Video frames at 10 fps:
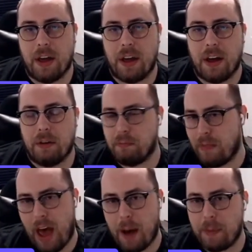
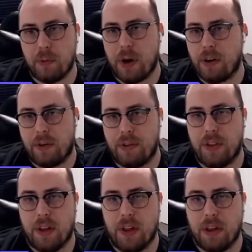happened where
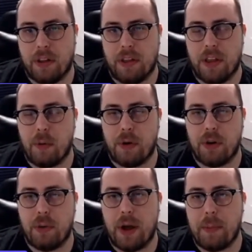there were new
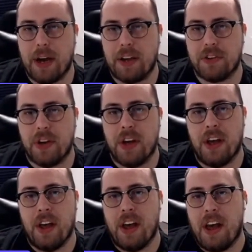APIs.
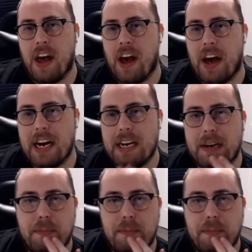I